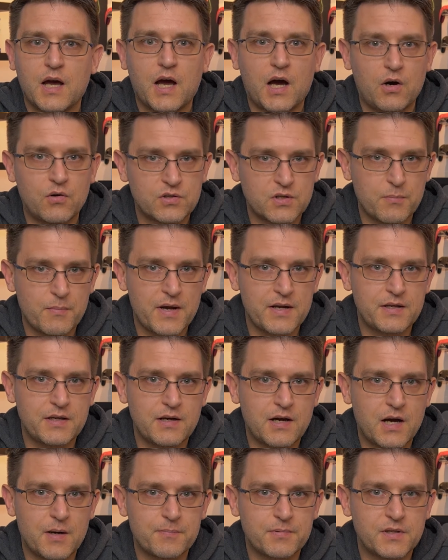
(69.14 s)
automatic
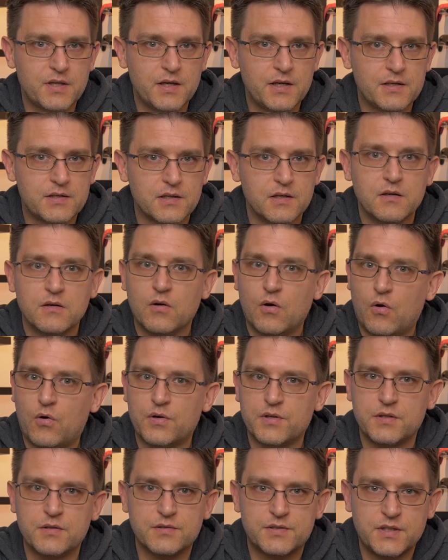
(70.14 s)
update
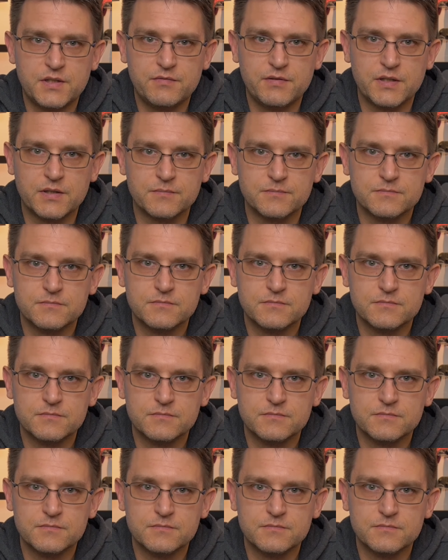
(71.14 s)
on your TV.